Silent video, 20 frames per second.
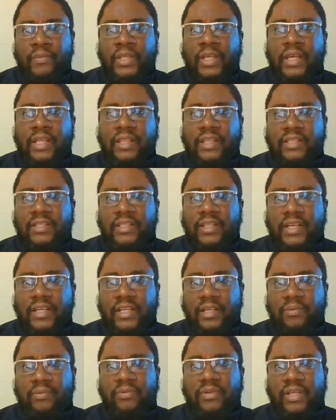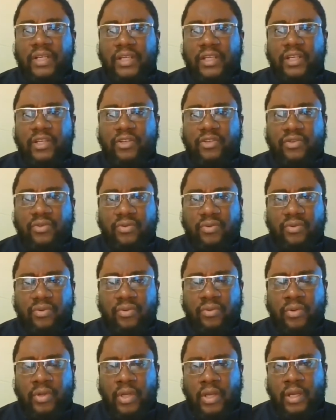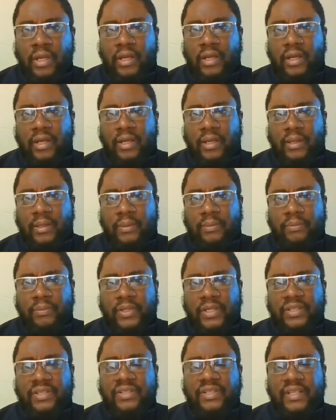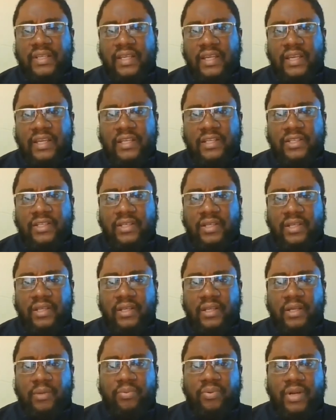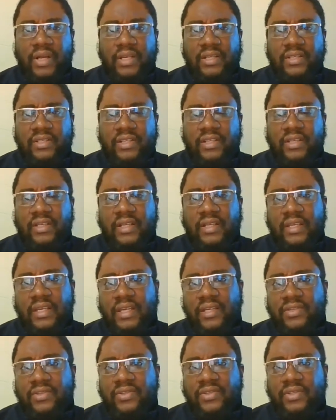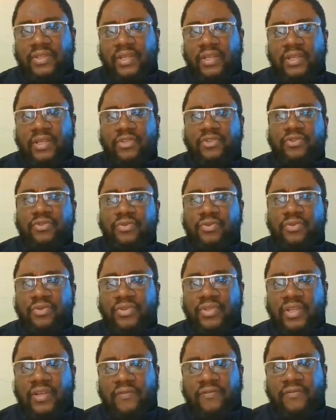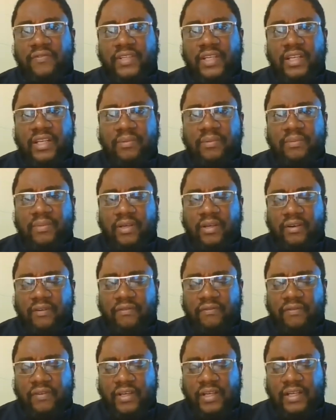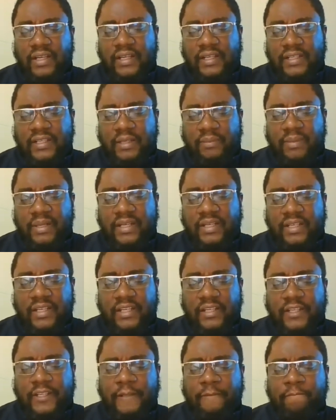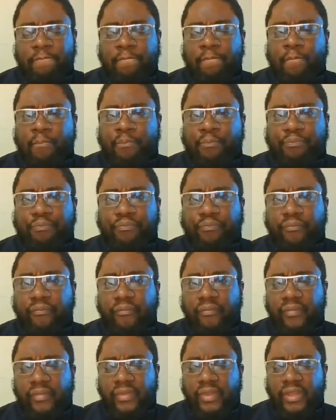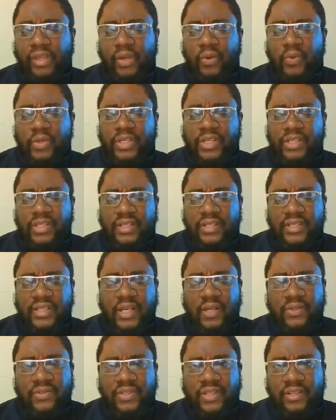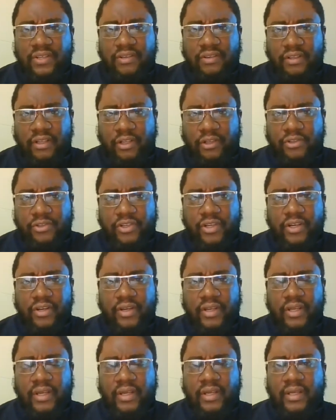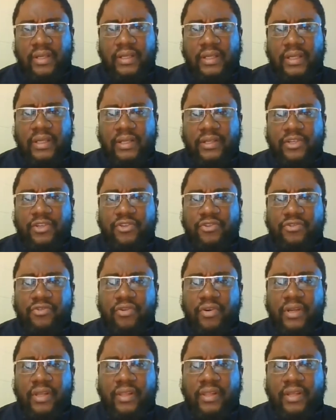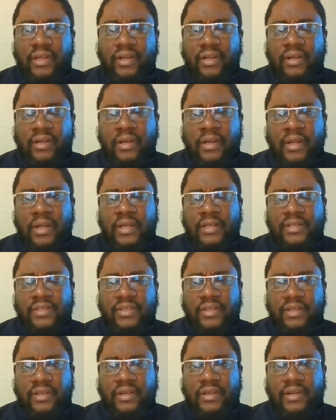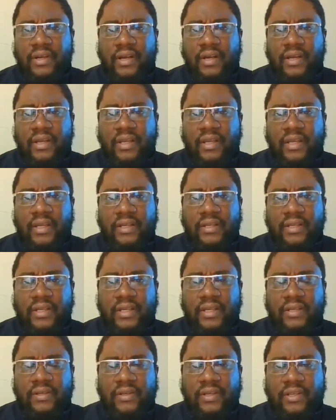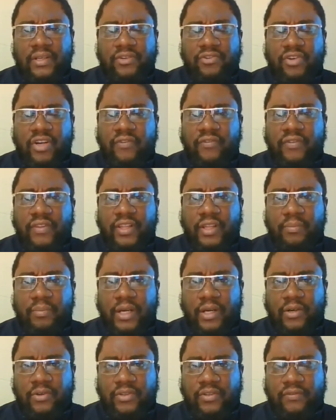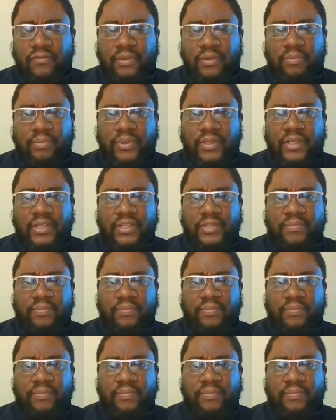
And this led him really to instigate an uprising against the Jews of Tamantit, which is in south central Algeria, destroying their synagogue and driving them out of the place.